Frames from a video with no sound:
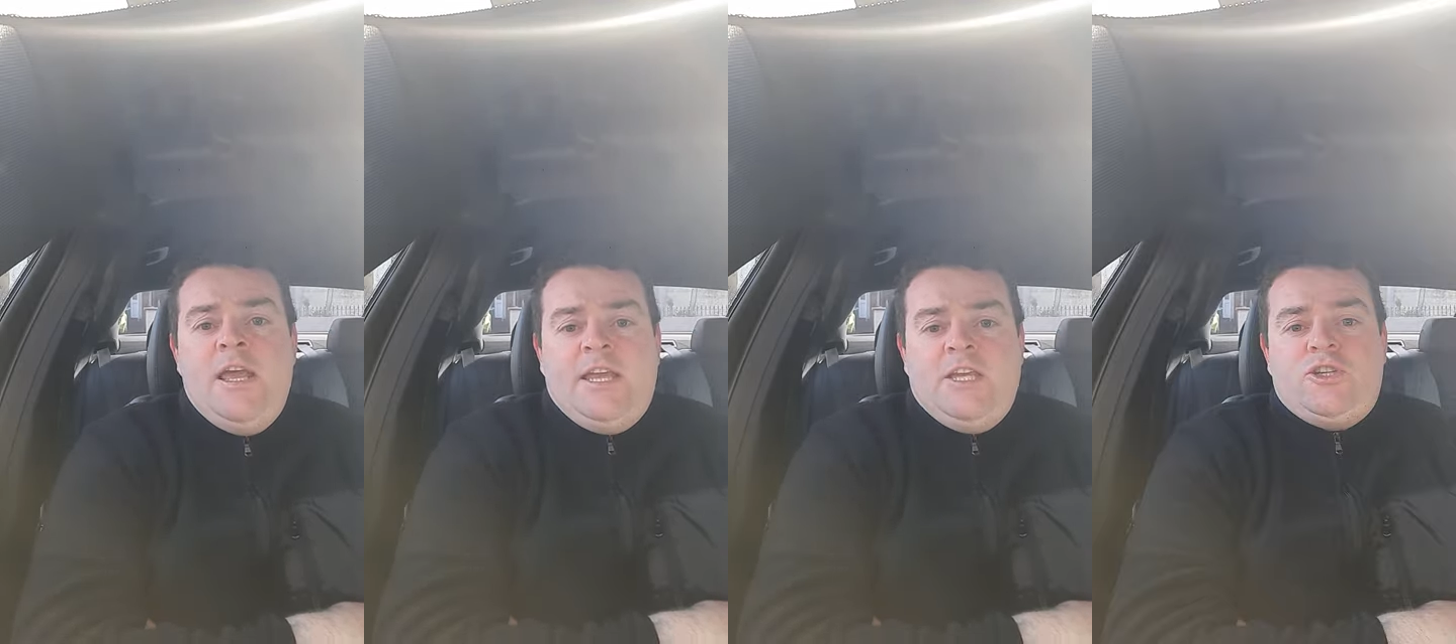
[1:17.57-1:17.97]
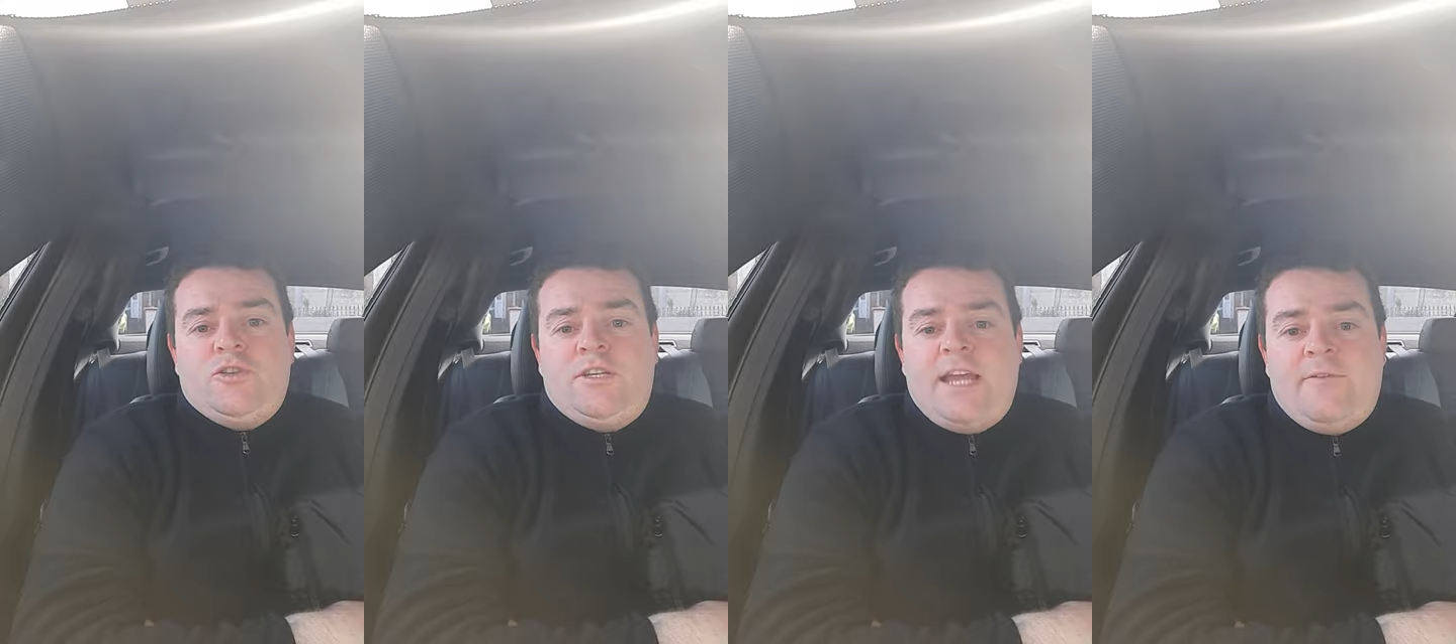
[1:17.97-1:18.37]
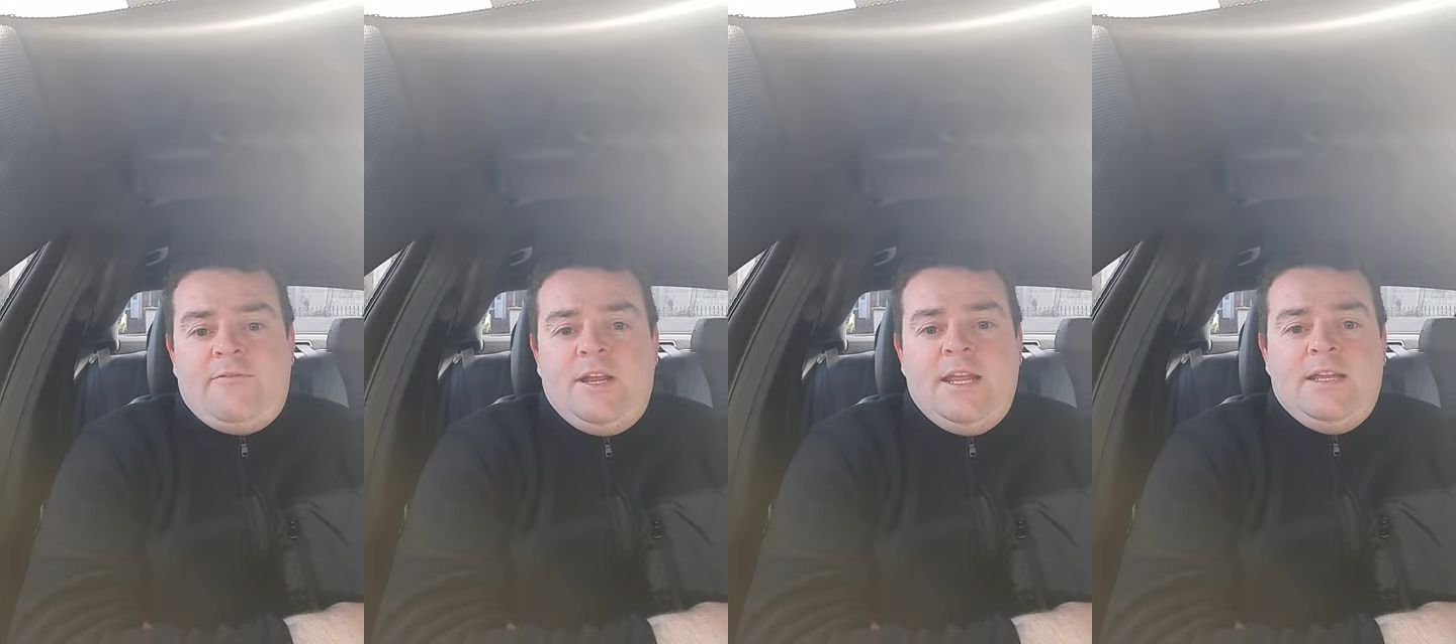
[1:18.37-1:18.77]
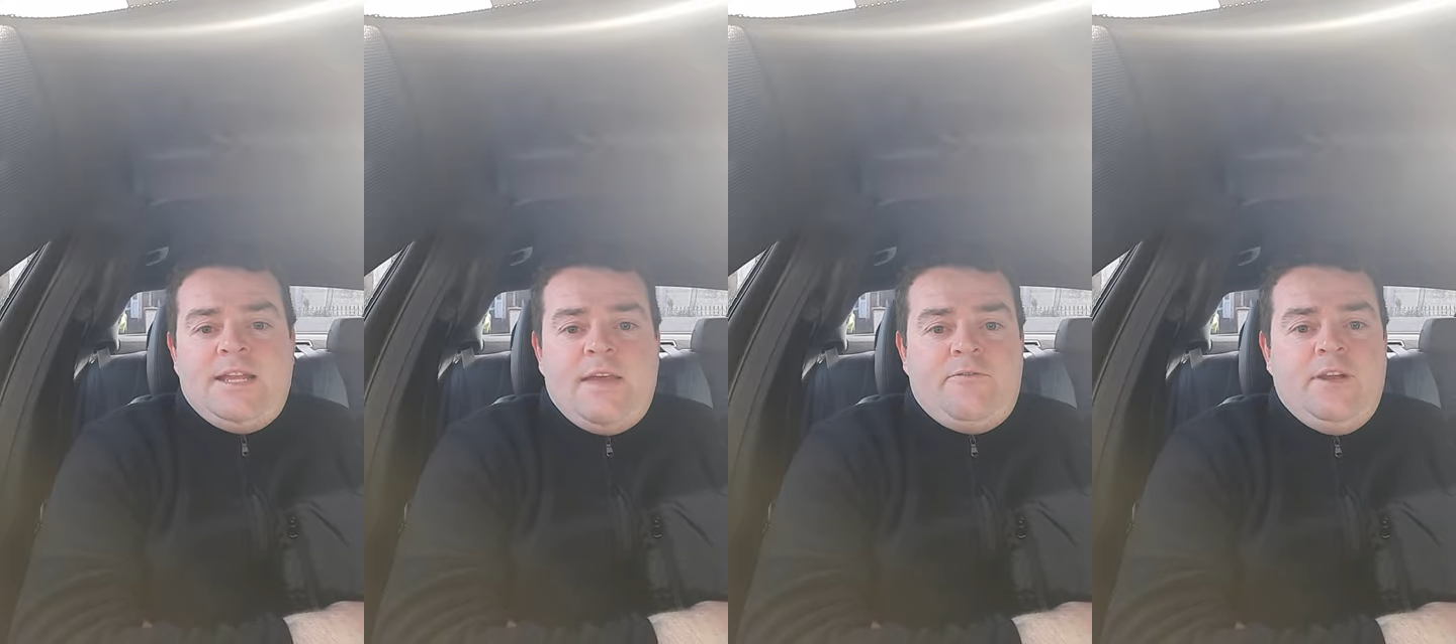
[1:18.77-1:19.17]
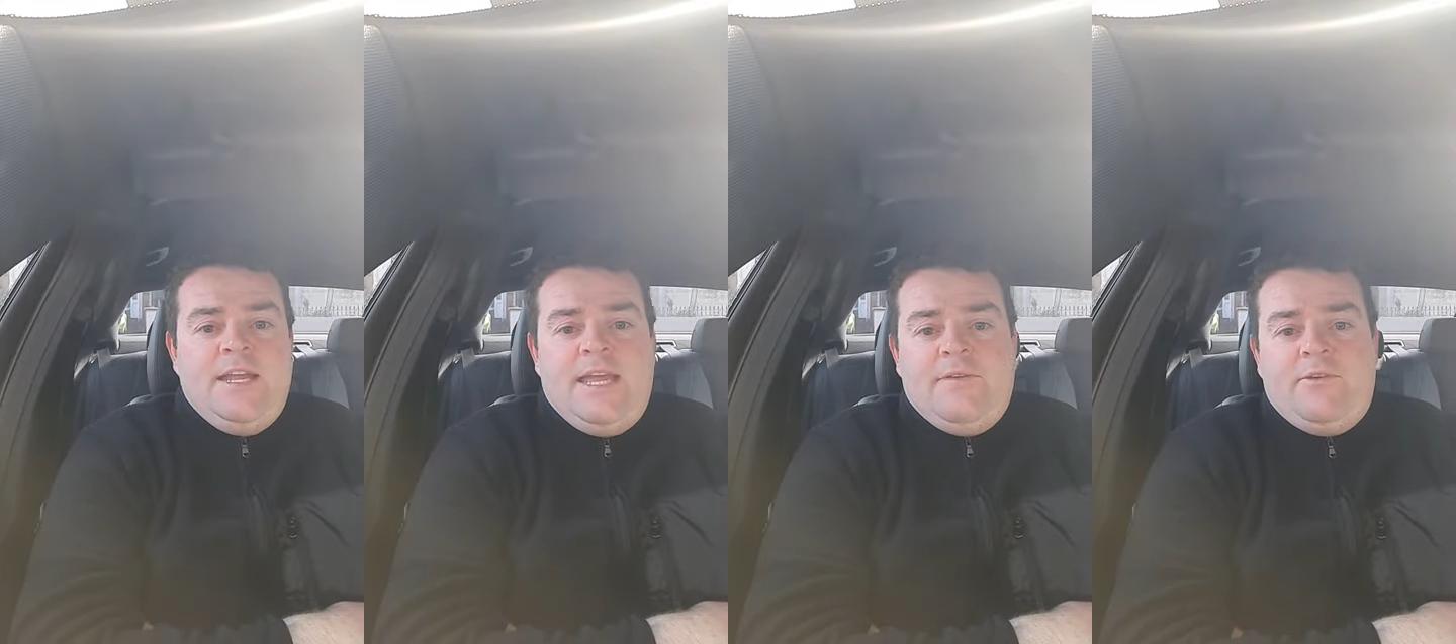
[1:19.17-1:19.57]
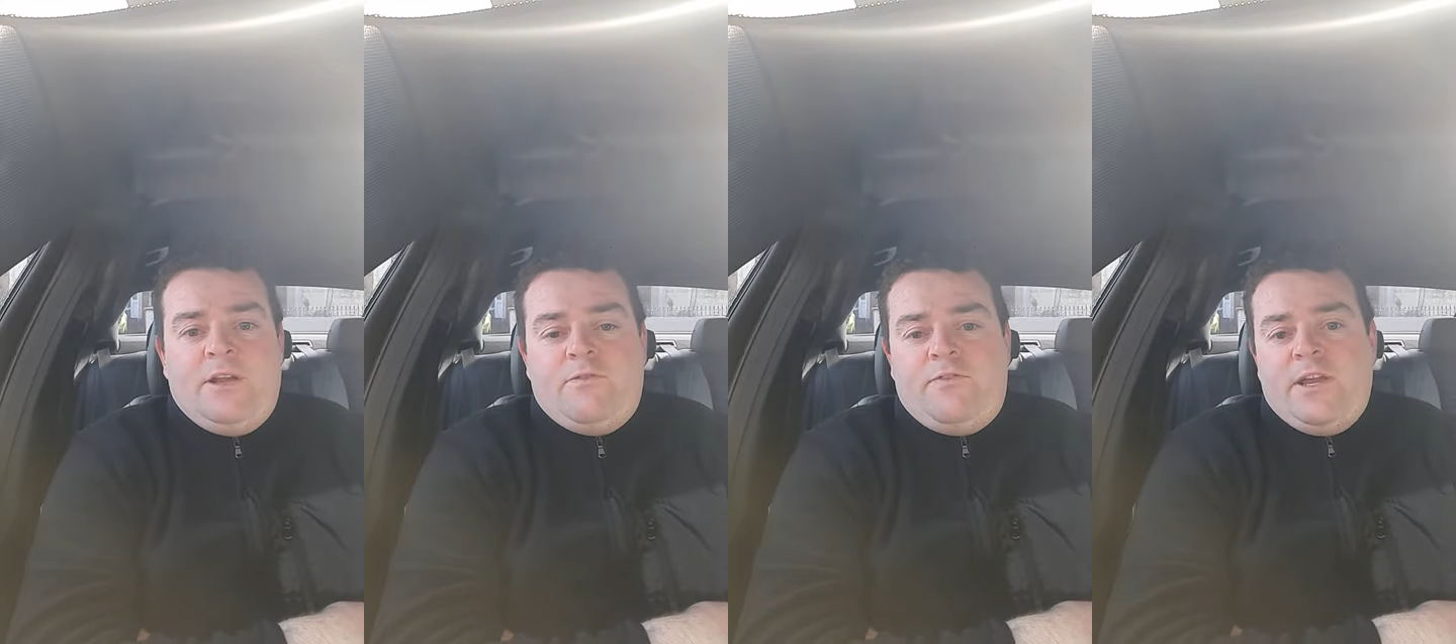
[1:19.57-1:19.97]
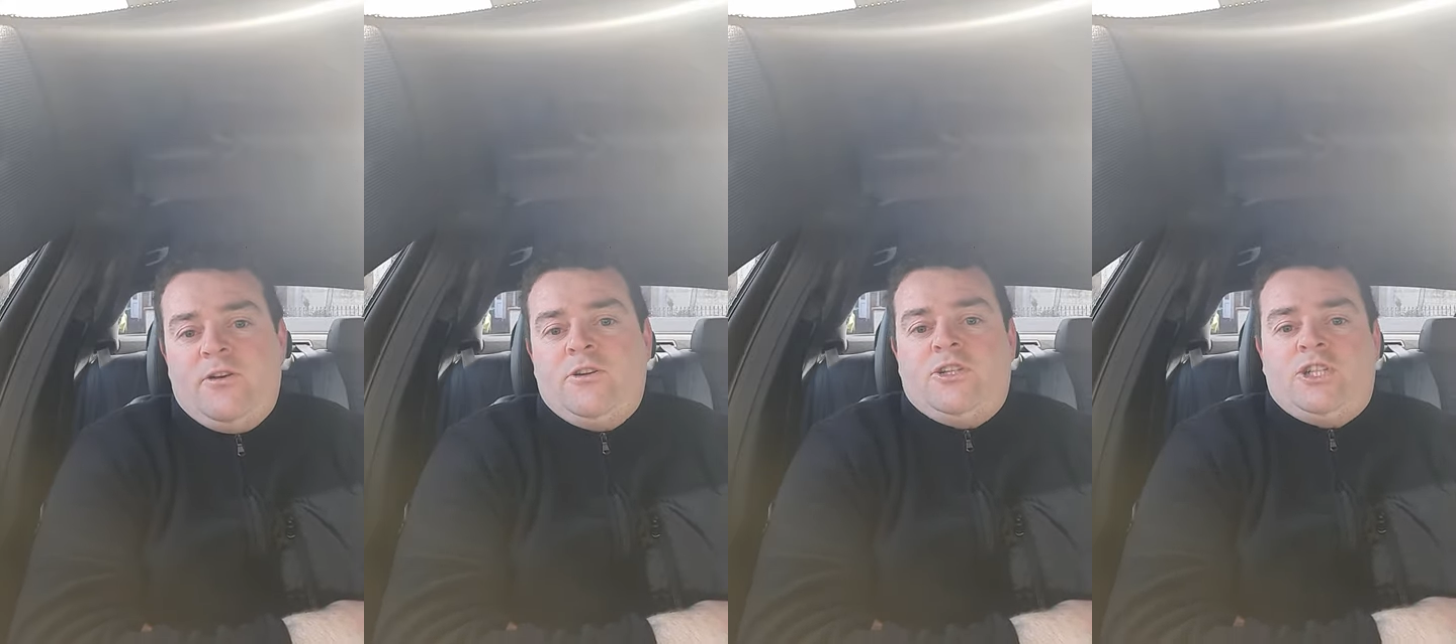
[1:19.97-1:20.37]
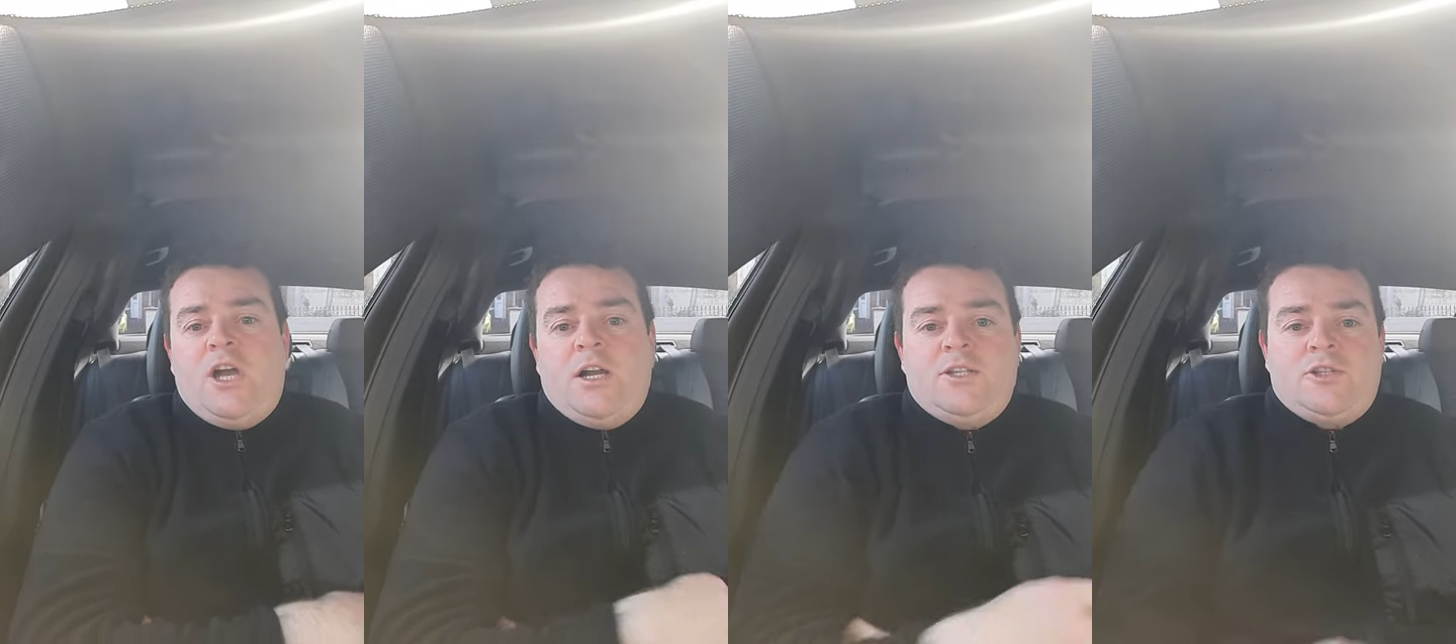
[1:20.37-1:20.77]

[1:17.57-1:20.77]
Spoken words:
he should definitely give it a fair shot.